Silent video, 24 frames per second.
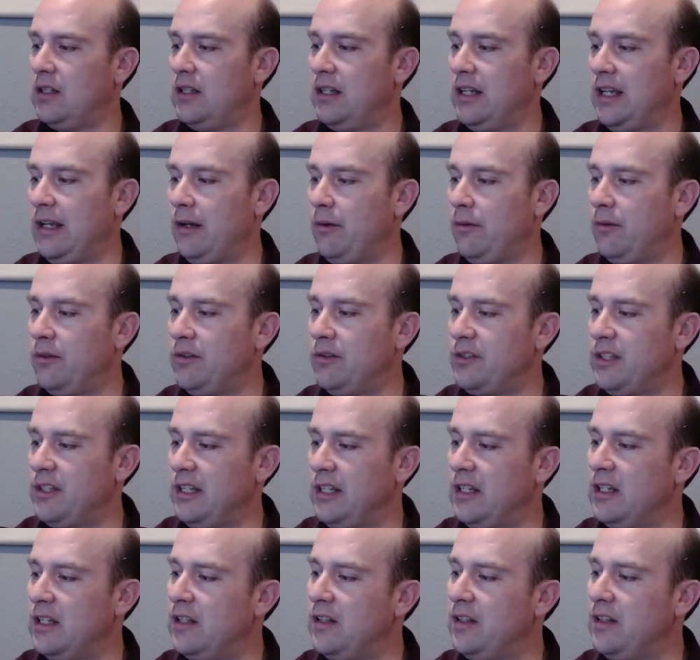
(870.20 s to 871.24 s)
It was
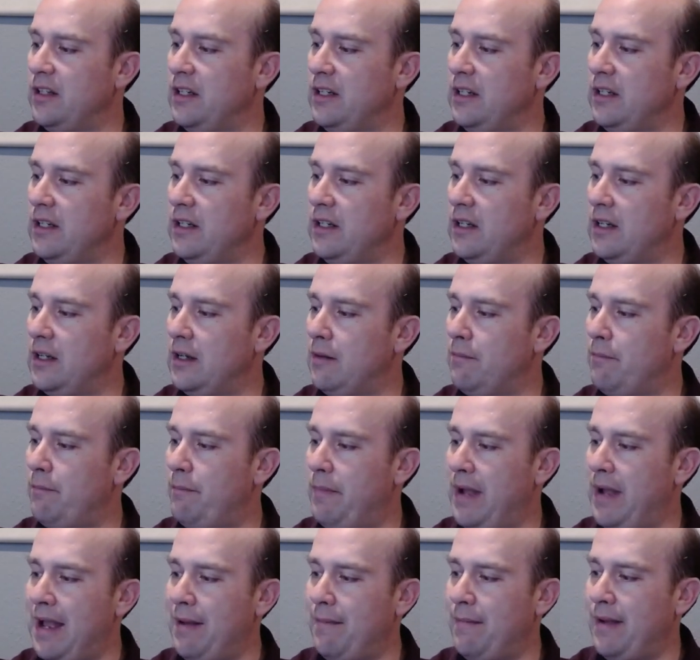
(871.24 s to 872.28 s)
in the uh,
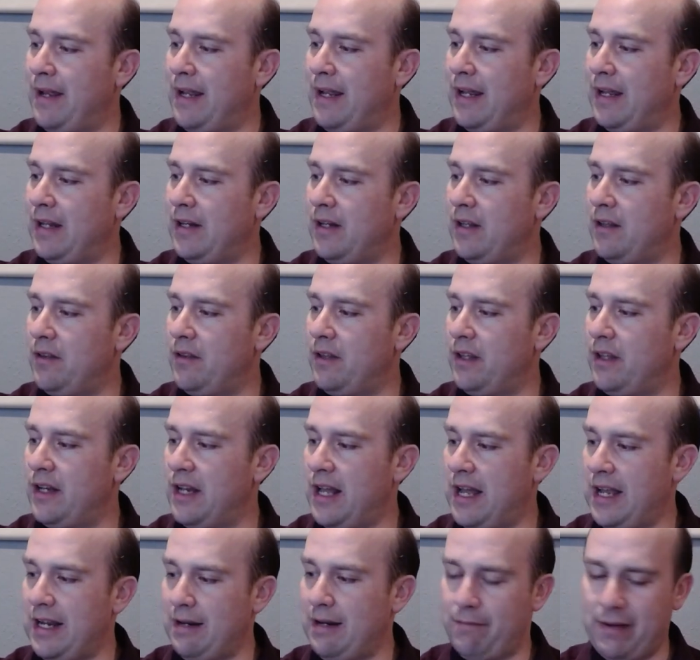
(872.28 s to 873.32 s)
Batman the
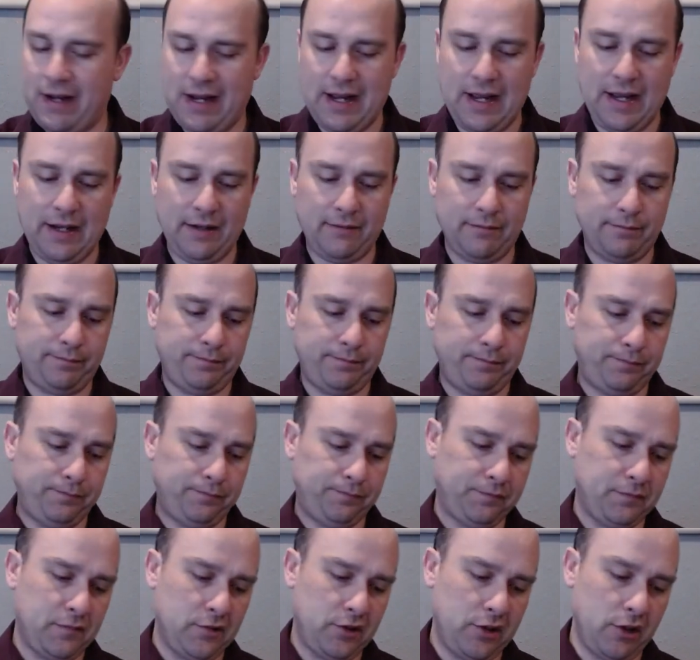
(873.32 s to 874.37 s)
Knight pack.
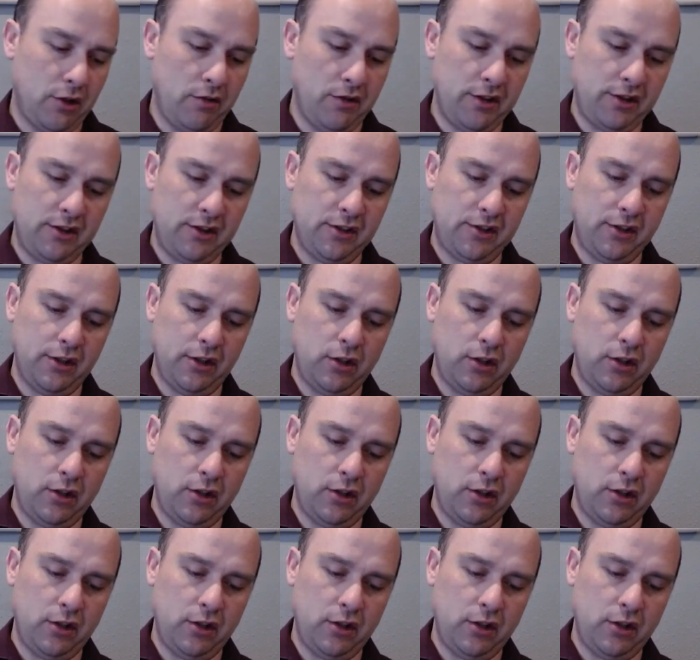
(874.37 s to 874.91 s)
So this is the